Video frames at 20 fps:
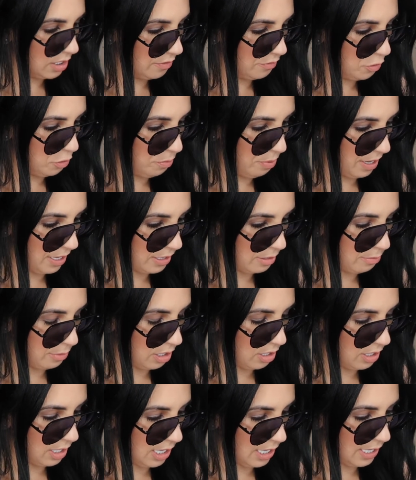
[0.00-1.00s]
if you buy them
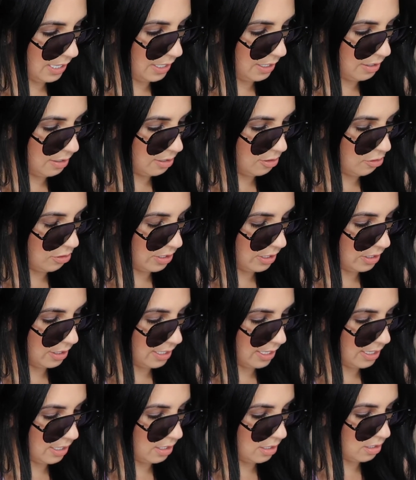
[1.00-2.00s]
online, you can
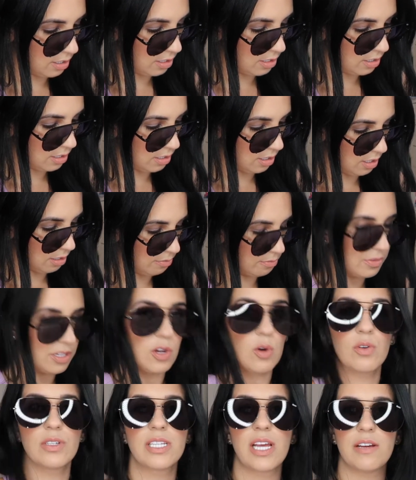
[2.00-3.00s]
get, they
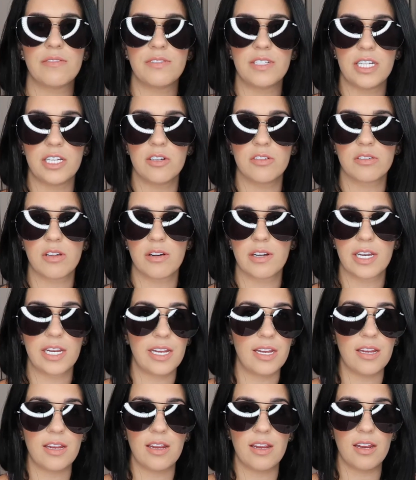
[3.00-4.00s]
always have deals on
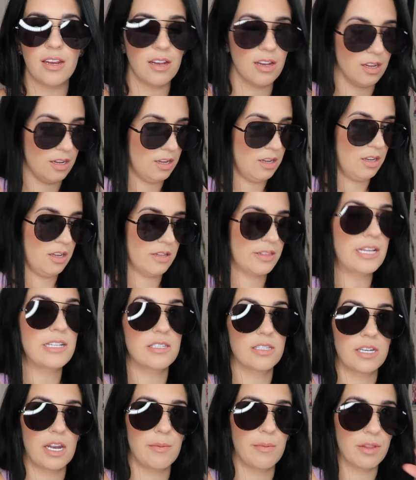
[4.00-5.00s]
Quay.
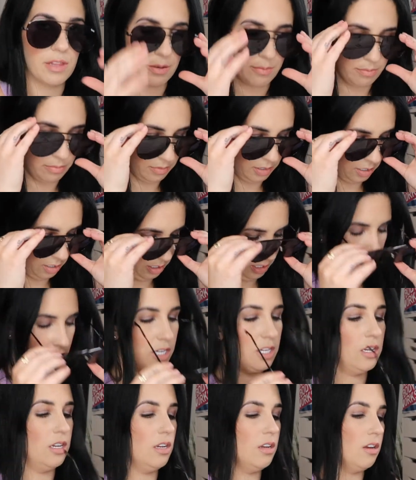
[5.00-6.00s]
That's the name of them,
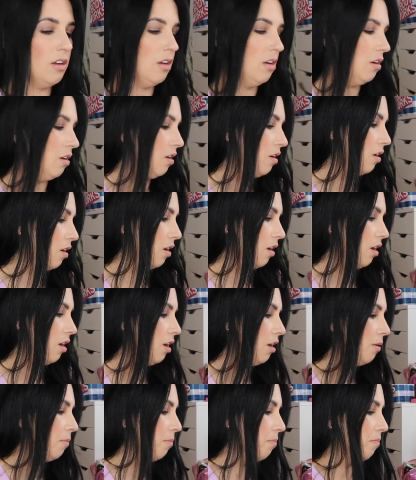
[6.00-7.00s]
Quay.
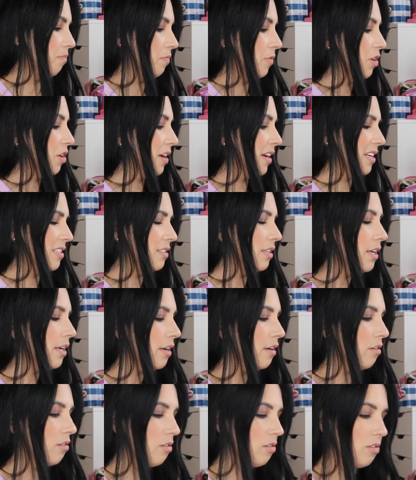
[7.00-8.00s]
You could get
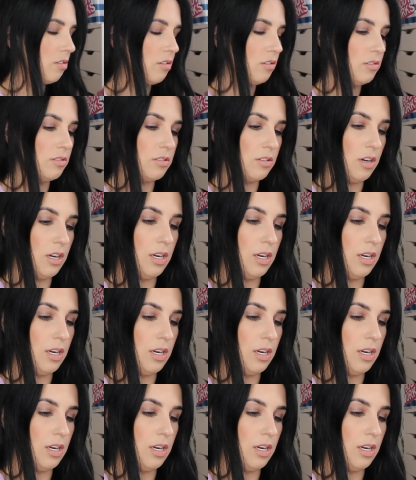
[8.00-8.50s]
deals,